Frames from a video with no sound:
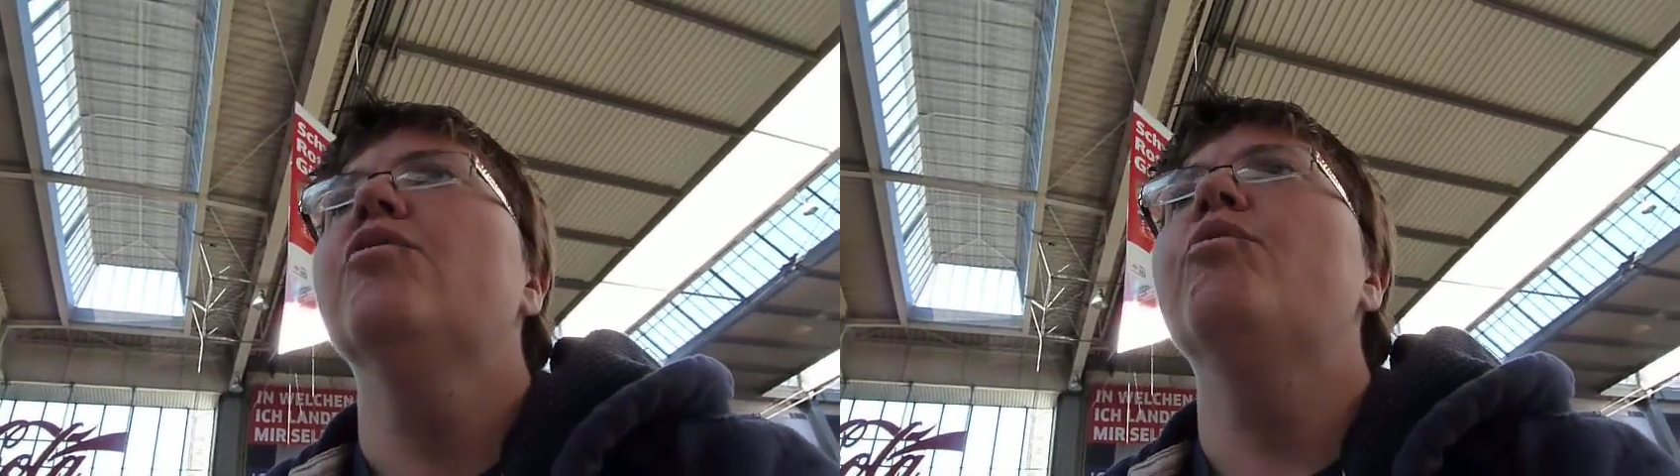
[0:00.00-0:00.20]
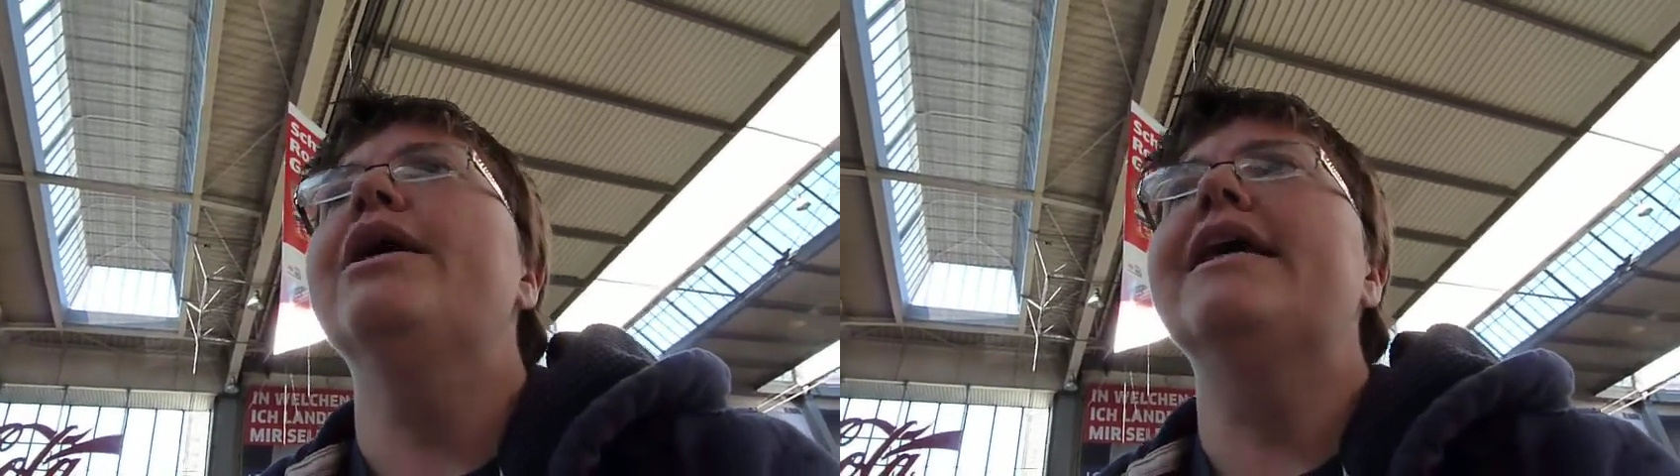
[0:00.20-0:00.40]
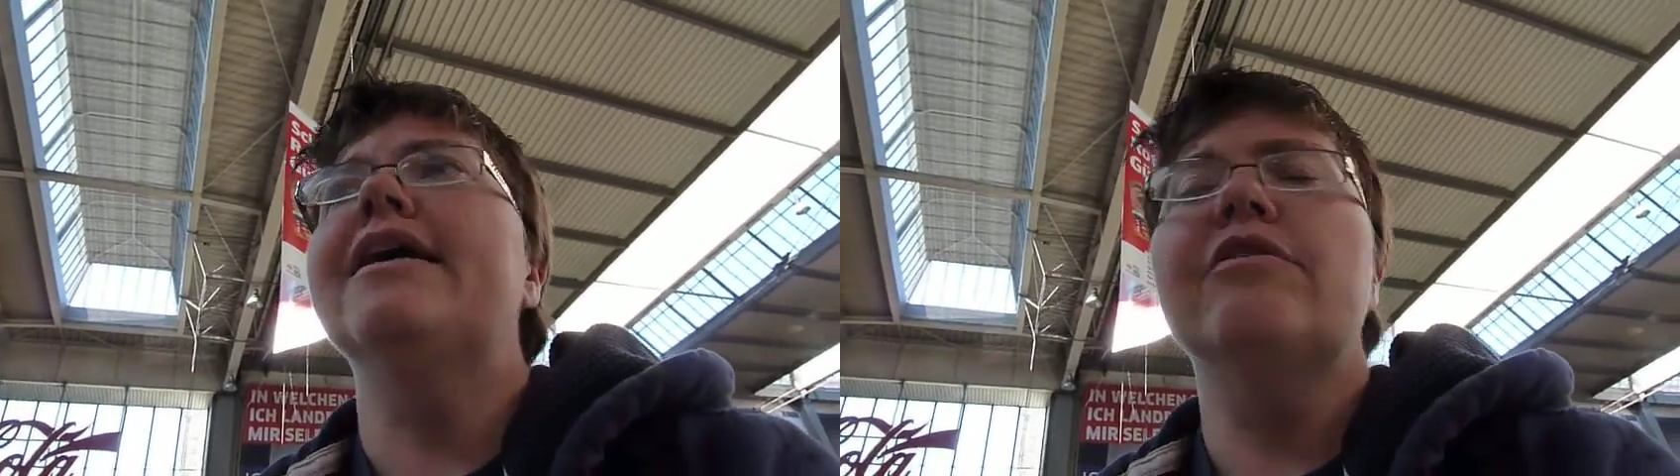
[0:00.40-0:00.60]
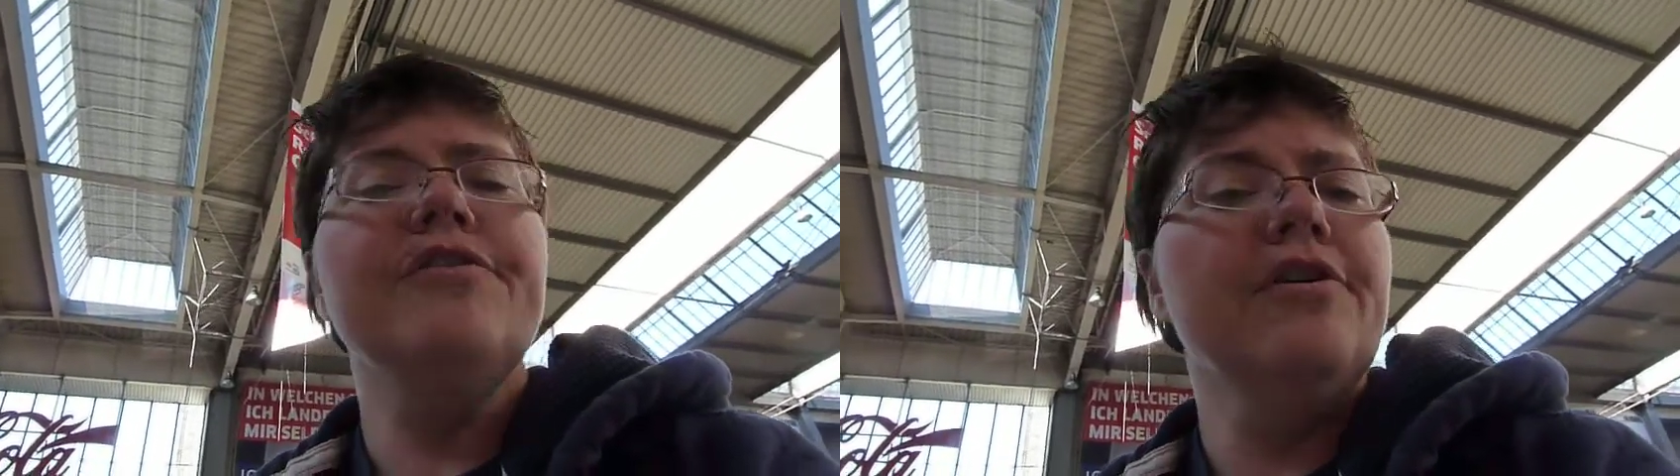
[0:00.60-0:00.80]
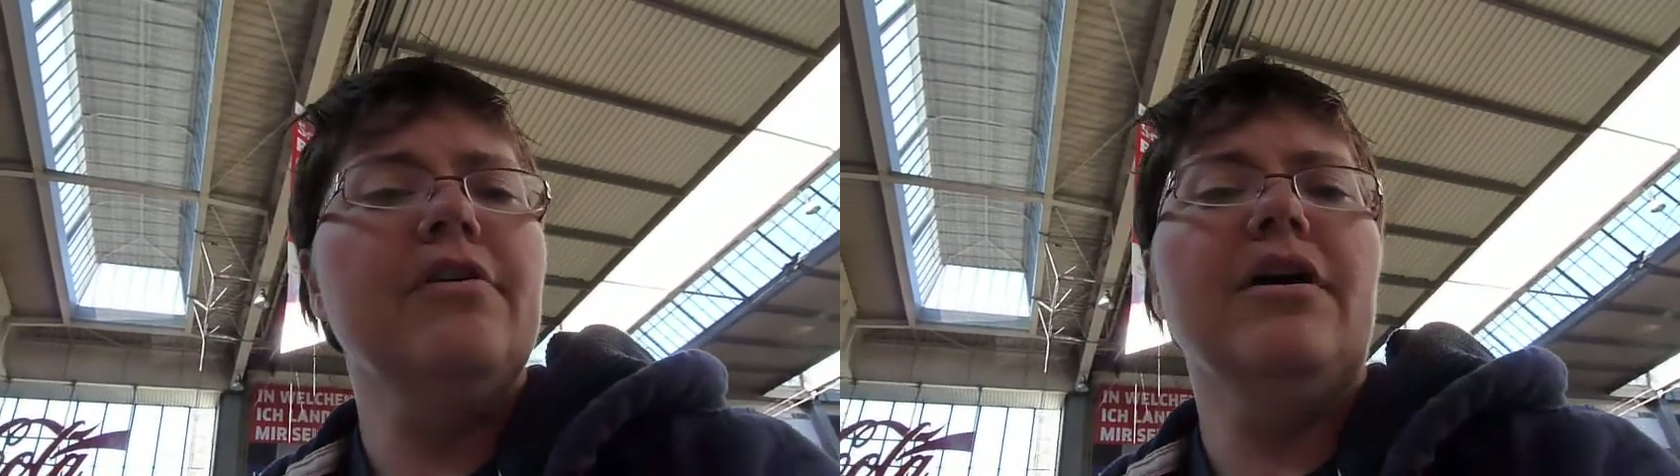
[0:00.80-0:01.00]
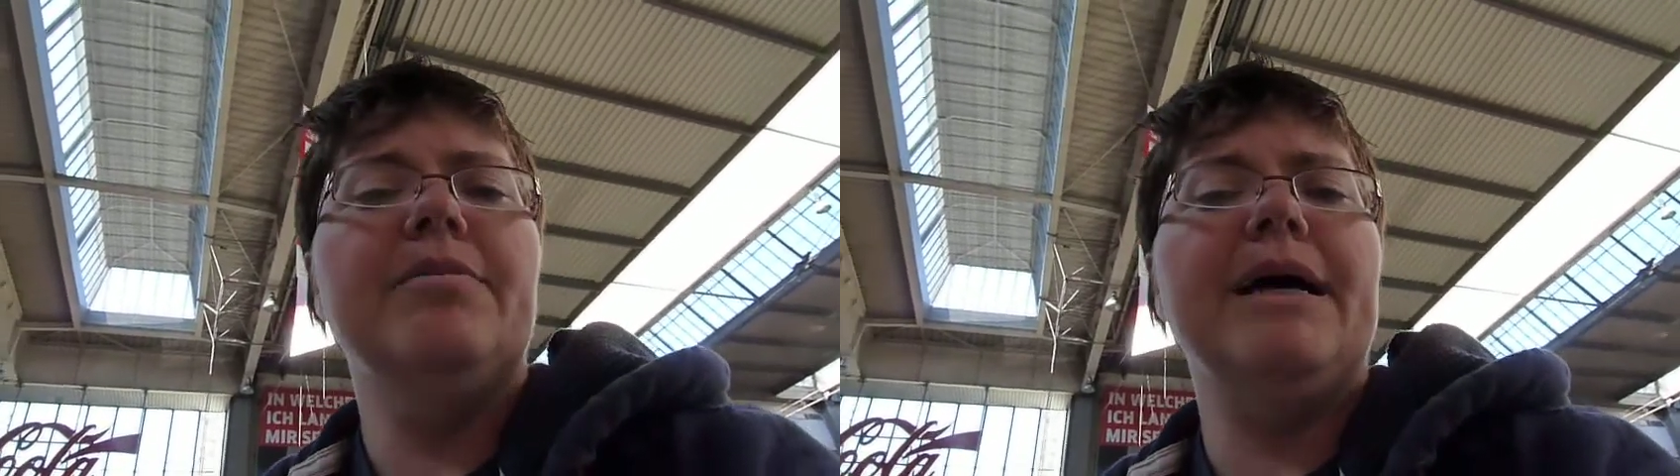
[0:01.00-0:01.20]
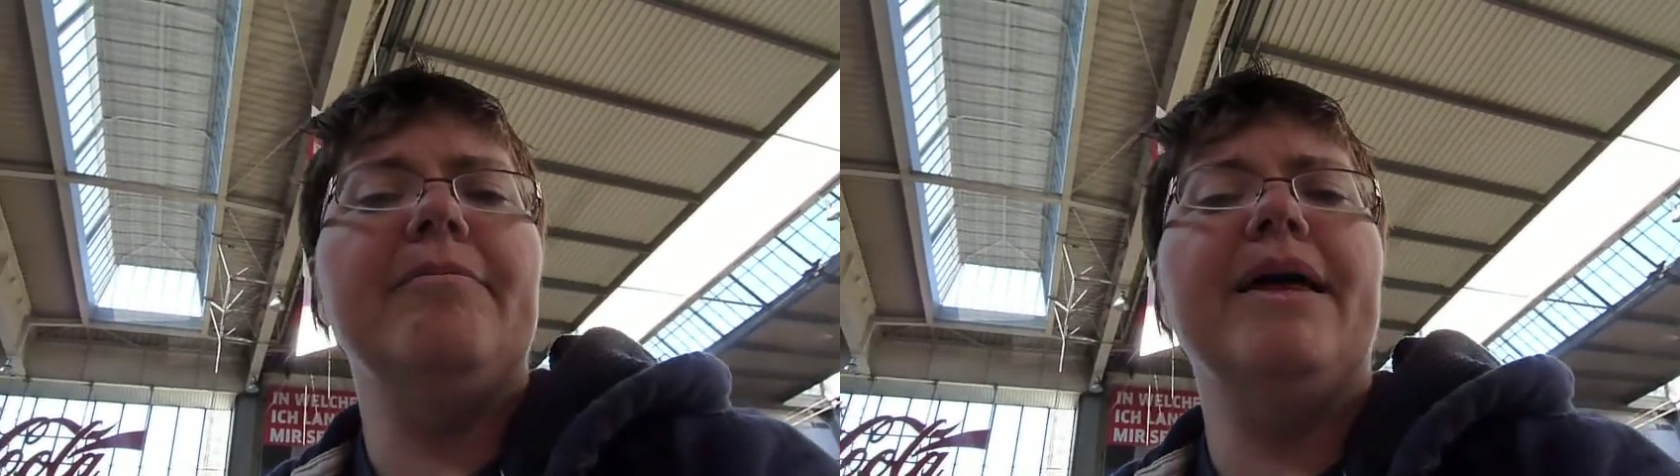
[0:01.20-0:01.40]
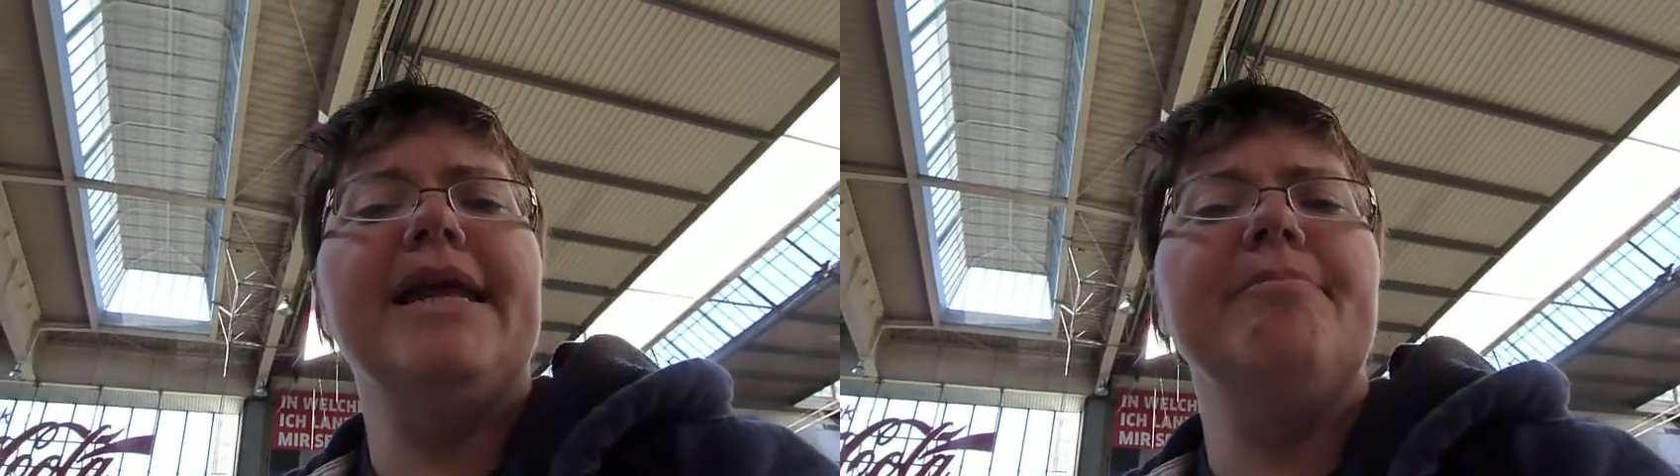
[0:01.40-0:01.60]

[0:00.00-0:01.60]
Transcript: We giggled about many,